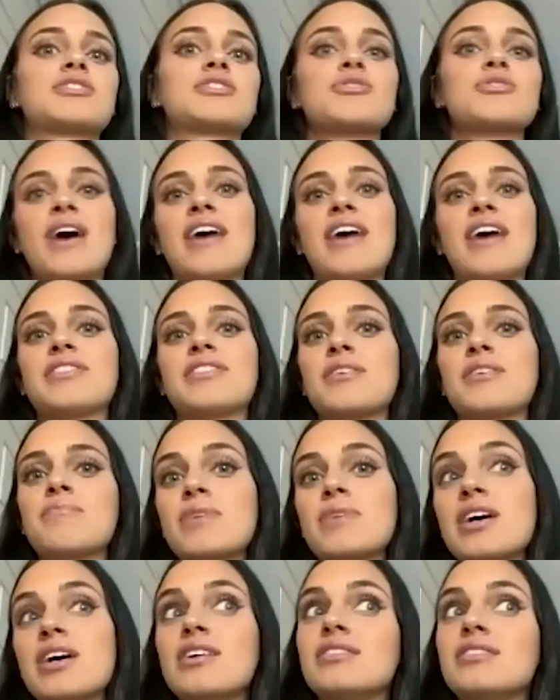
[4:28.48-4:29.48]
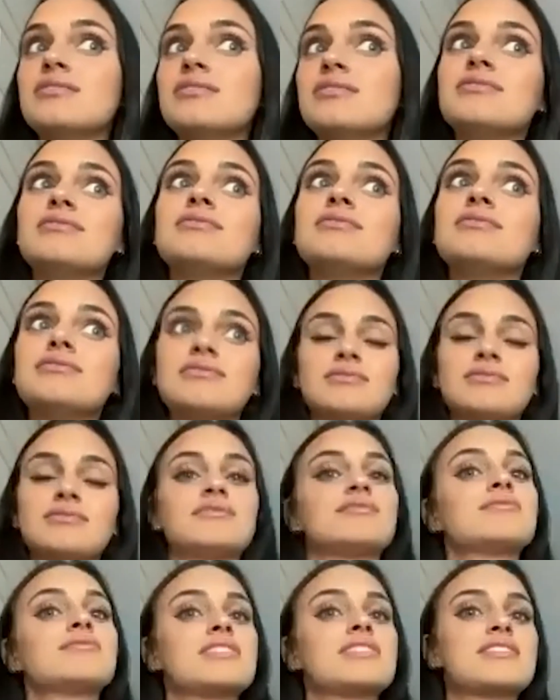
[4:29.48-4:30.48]
to have their men
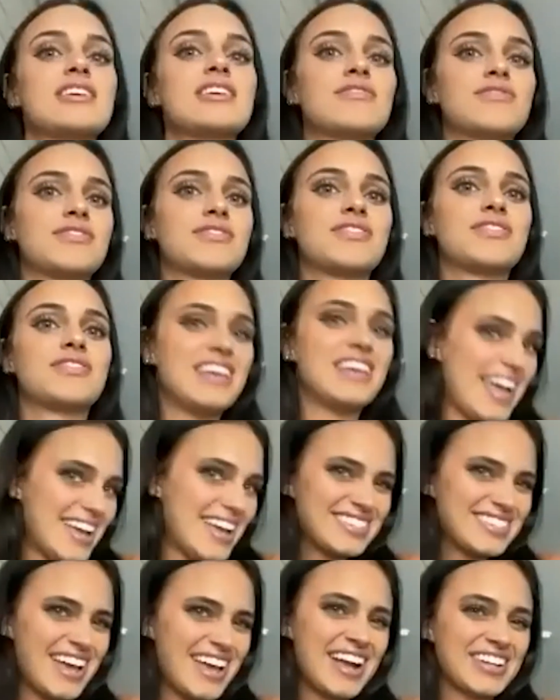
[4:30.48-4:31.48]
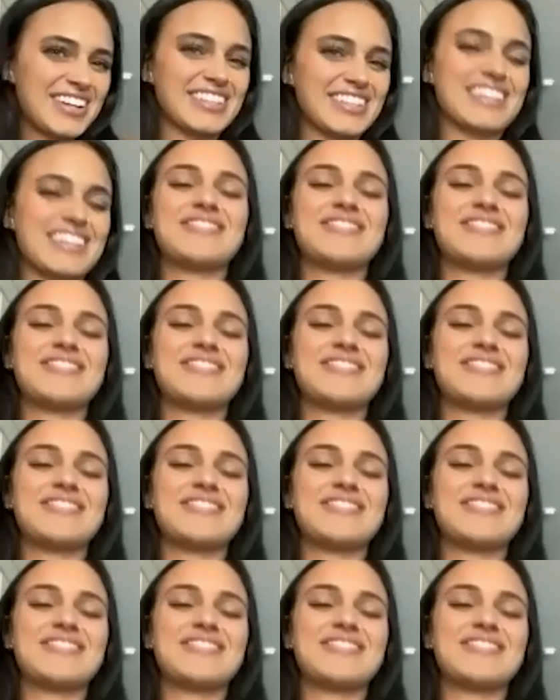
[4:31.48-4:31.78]
willingly, right? And exactly,